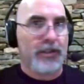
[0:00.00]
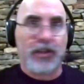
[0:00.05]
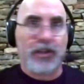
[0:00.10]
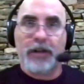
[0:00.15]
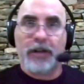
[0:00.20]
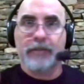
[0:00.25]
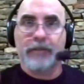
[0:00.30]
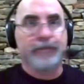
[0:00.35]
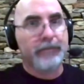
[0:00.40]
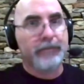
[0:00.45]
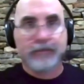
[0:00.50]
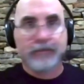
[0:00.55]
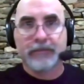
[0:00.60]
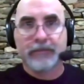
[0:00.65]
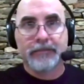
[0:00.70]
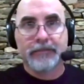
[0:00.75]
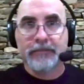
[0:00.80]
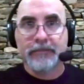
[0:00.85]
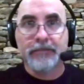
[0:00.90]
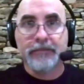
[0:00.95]
So
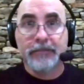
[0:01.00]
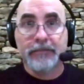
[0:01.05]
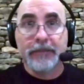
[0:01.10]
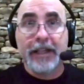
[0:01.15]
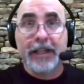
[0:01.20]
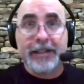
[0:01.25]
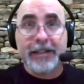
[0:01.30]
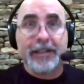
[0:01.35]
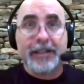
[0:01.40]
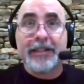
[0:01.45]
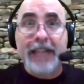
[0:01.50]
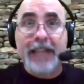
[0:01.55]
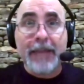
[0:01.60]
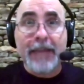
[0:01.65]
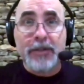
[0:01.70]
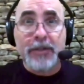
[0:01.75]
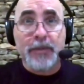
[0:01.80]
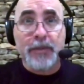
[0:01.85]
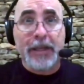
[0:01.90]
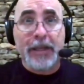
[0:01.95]
it's the
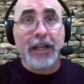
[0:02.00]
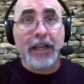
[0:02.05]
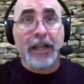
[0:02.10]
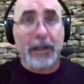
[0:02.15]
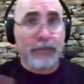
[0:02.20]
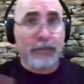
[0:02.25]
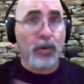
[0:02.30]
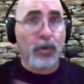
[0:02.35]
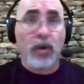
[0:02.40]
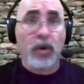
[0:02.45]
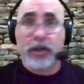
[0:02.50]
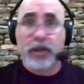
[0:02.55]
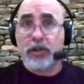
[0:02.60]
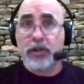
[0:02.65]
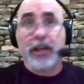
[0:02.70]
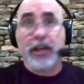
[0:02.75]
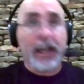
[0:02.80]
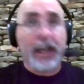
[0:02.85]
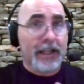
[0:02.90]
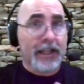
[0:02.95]
same as being unemployed. You're
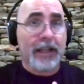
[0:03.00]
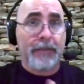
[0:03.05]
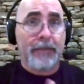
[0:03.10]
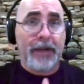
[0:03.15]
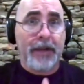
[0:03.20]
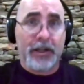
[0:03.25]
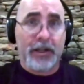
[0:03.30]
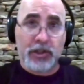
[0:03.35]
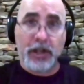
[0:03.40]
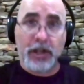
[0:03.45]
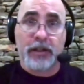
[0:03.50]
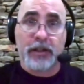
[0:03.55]
not getting a paycheck.